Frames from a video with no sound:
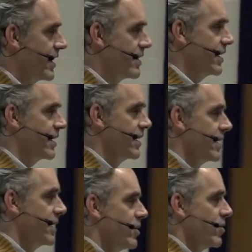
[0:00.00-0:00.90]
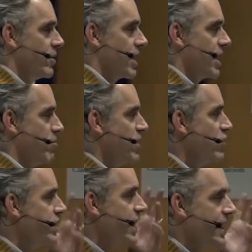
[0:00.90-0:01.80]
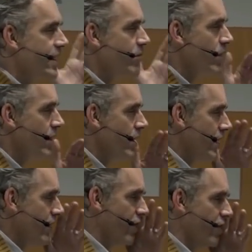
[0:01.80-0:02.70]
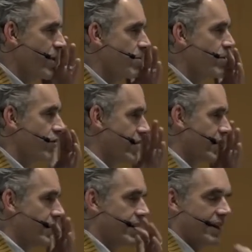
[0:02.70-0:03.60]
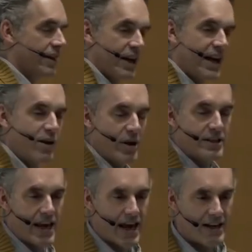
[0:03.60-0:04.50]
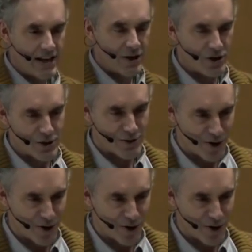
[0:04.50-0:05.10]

I think, kind of mutated him, if I remember correctly. And anyways, they had to introduce